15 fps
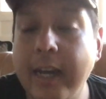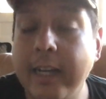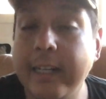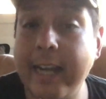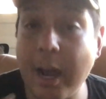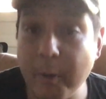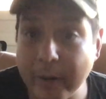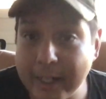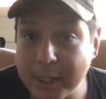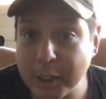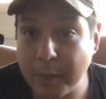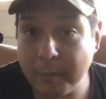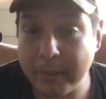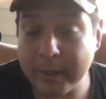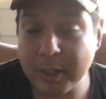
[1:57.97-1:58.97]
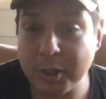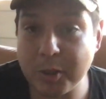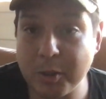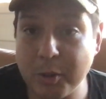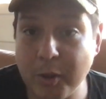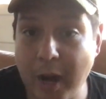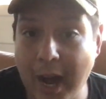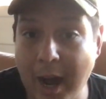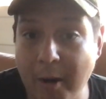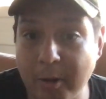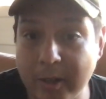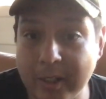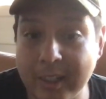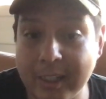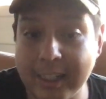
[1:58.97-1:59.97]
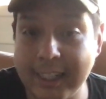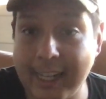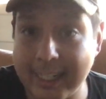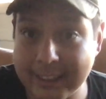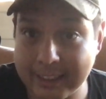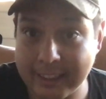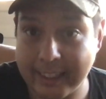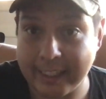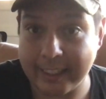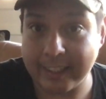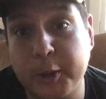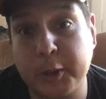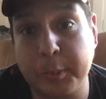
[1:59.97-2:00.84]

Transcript: Now we're going to jump into our lesson.